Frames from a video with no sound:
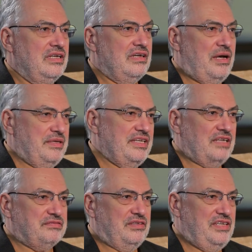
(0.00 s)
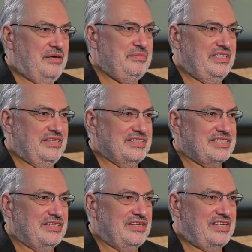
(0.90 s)
I mean, not for the Armenians
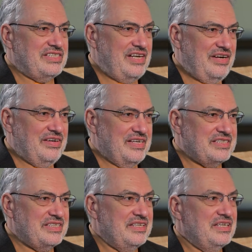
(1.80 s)
and the of Azeris,